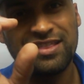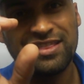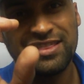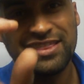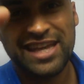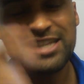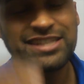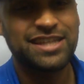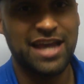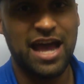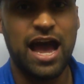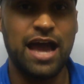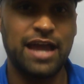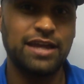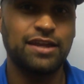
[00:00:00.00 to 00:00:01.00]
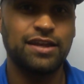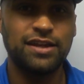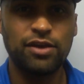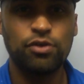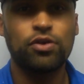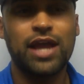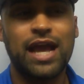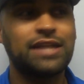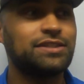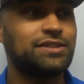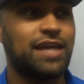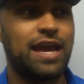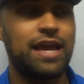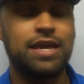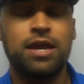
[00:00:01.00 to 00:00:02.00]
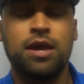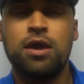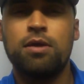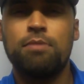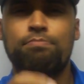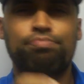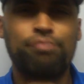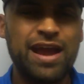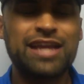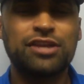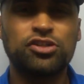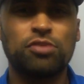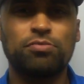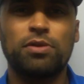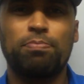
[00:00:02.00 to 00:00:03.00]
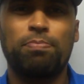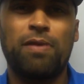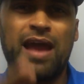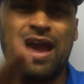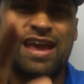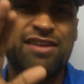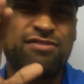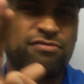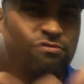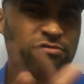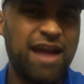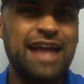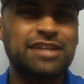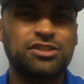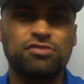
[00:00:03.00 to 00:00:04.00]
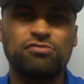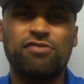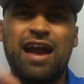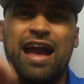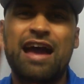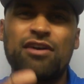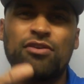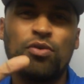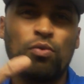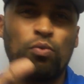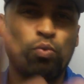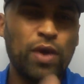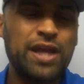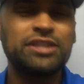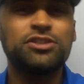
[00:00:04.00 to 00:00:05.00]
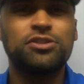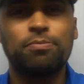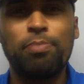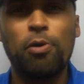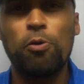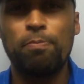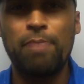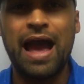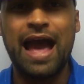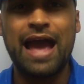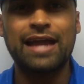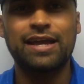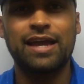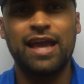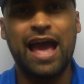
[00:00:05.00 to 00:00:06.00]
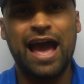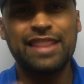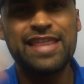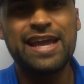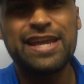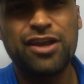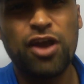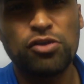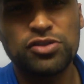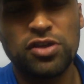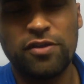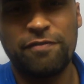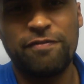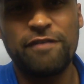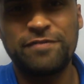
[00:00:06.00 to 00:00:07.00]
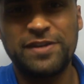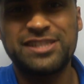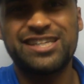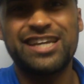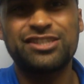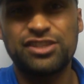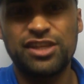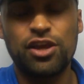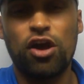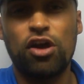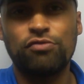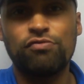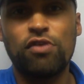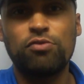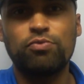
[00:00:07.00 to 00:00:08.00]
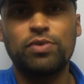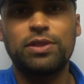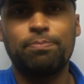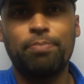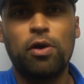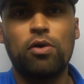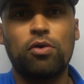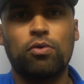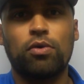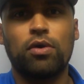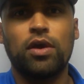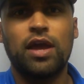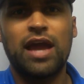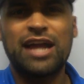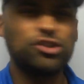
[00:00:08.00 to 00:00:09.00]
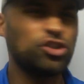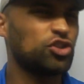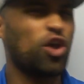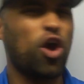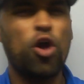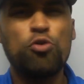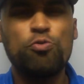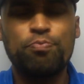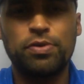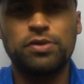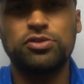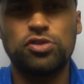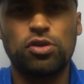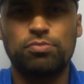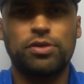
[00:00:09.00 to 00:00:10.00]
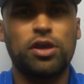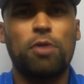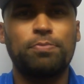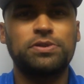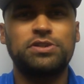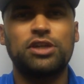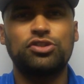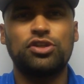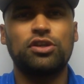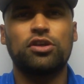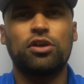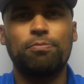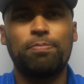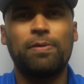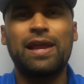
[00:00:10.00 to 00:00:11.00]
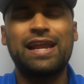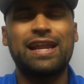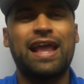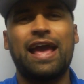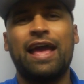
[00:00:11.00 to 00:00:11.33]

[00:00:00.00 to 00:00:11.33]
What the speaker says: This guy, little Kante, breaks up the play, rats around, wins the ball back, and then he goes on a 50-60 yard run with the ball and just opens up the opposition completely,